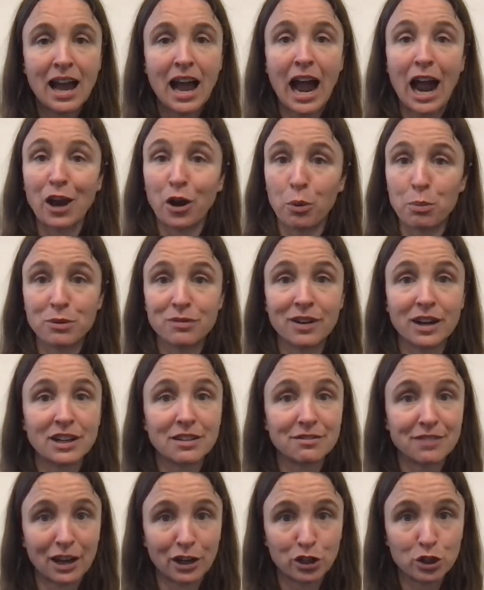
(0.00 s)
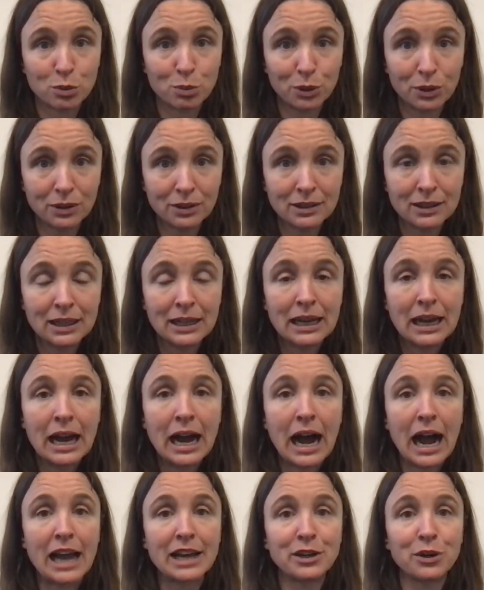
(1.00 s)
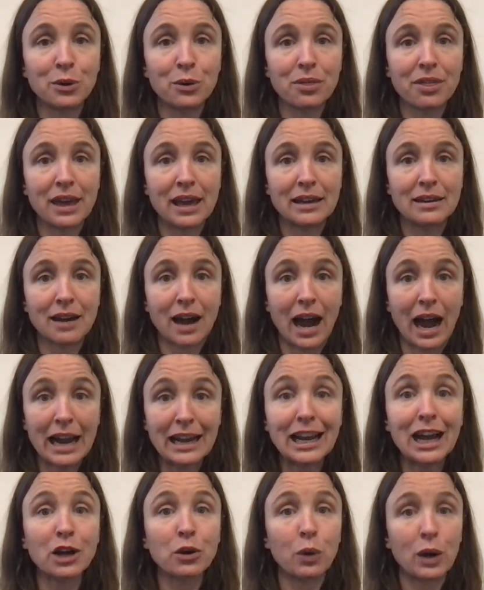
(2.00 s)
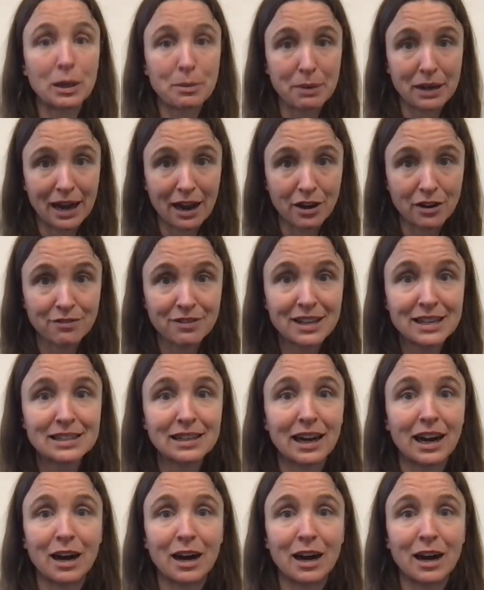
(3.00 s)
I hope you found it valuable. I know that I got quite a bit out of it,